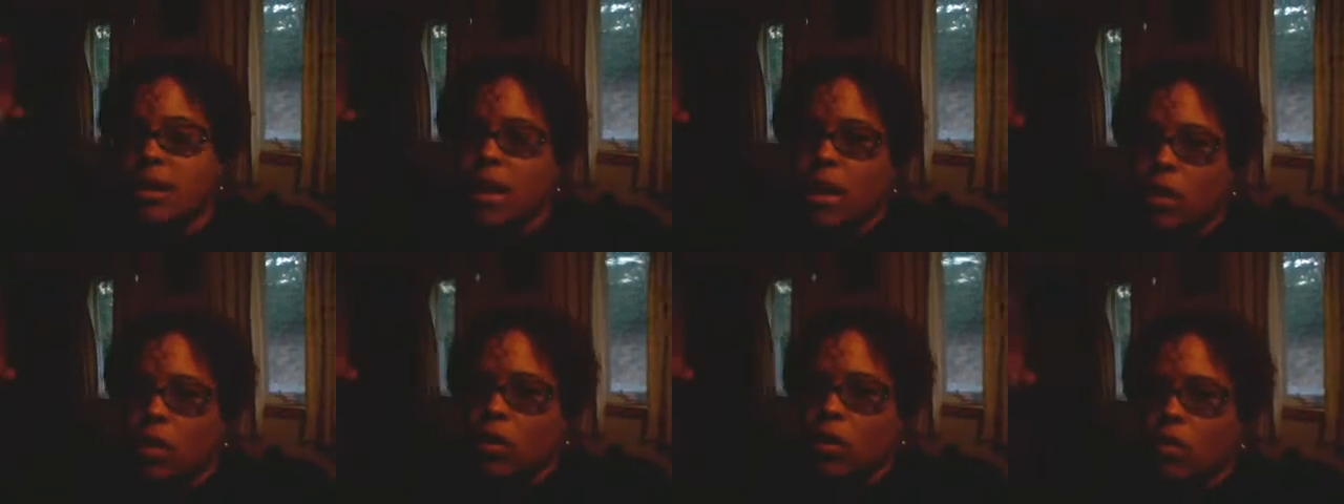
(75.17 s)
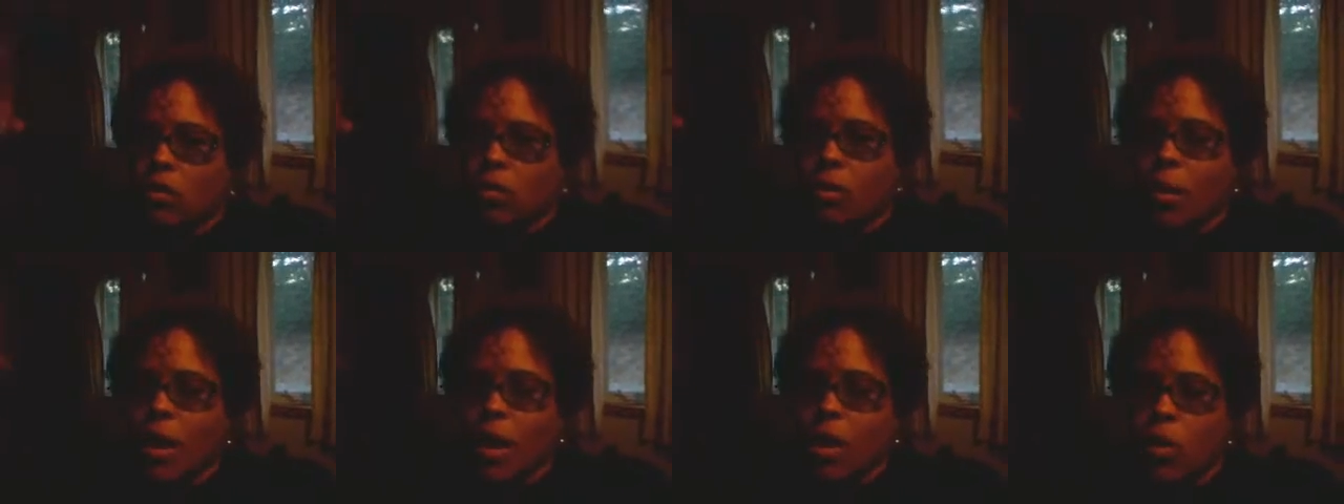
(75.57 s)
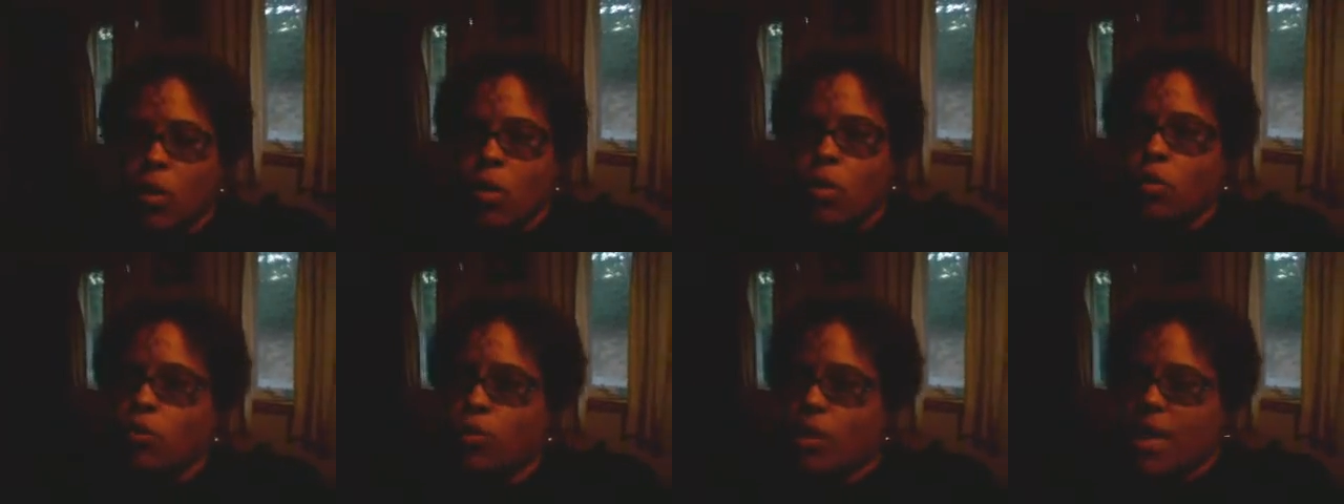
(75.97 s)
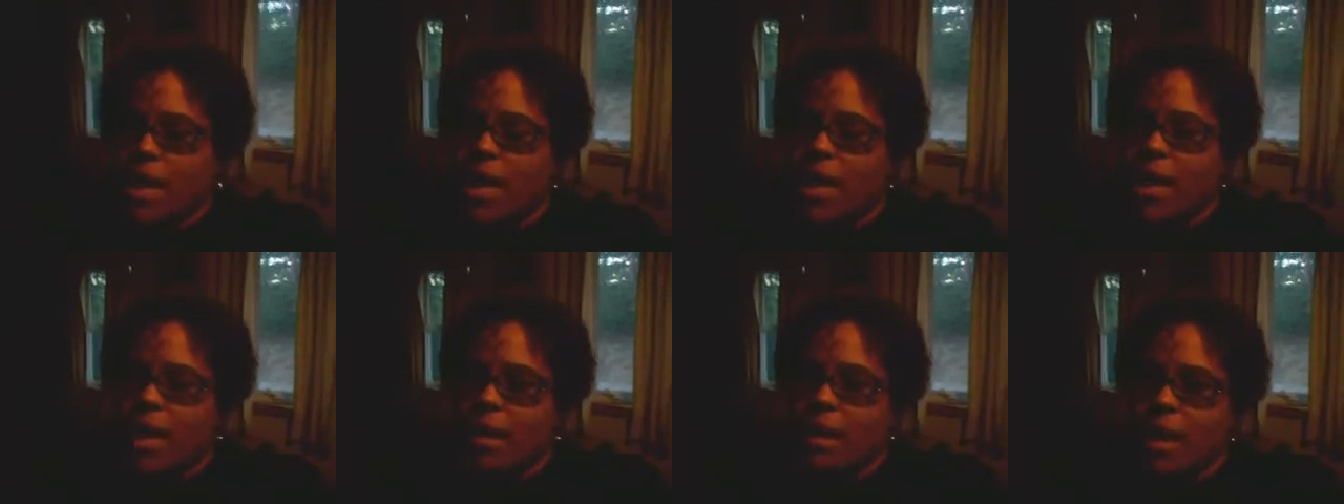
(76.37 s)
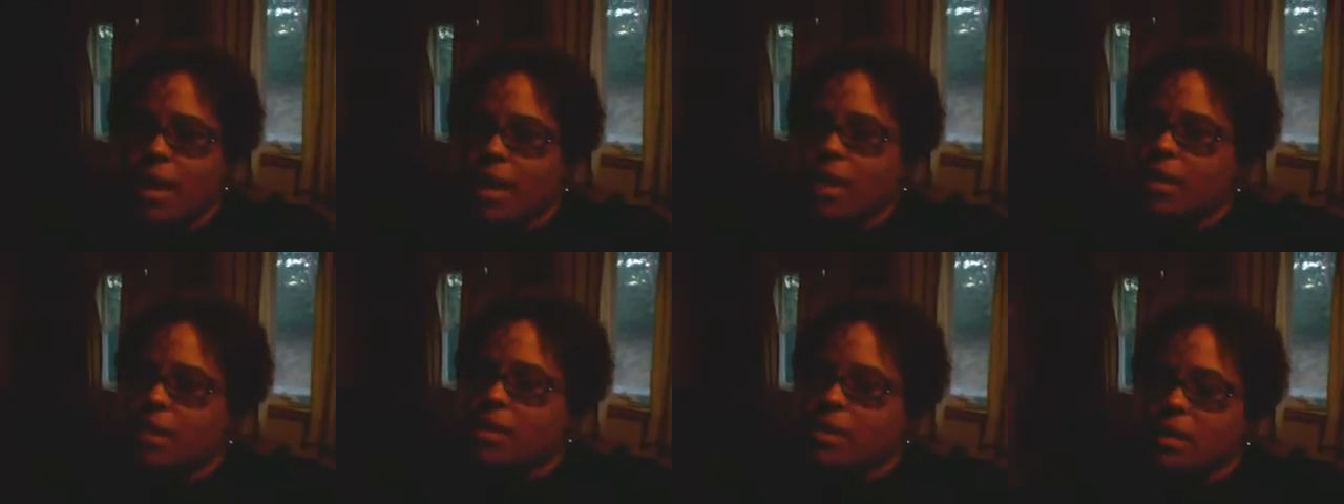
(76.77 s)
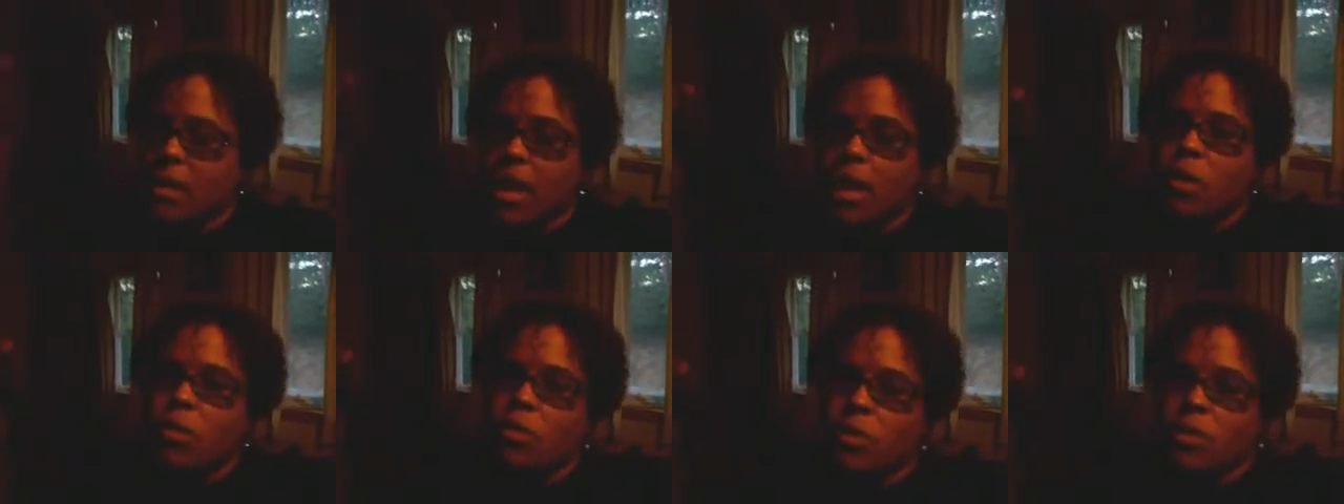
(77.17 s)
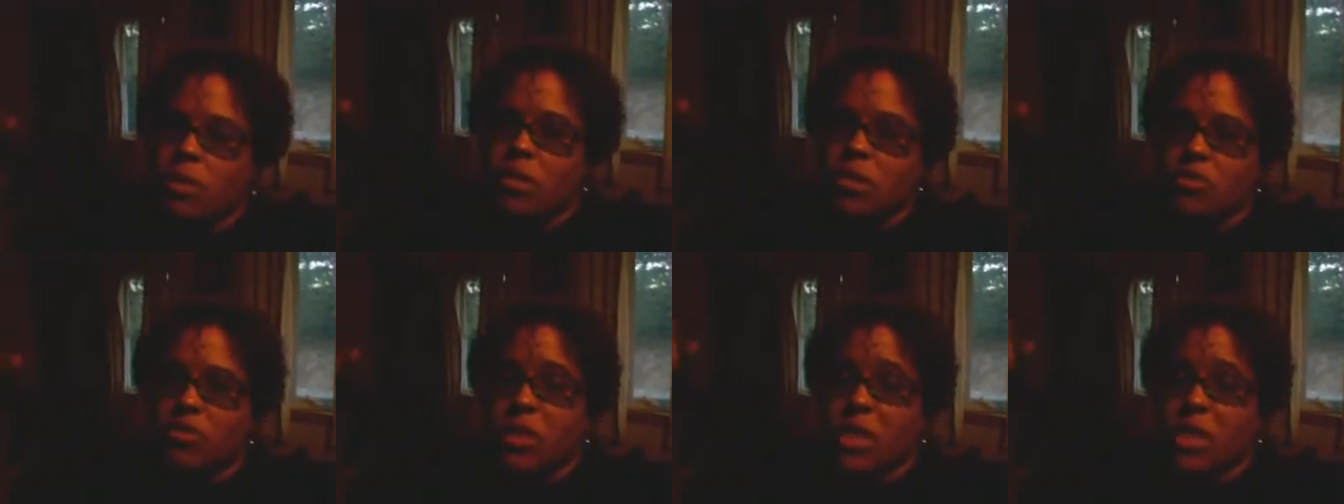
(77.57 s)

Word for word: take over my whole day. And today was a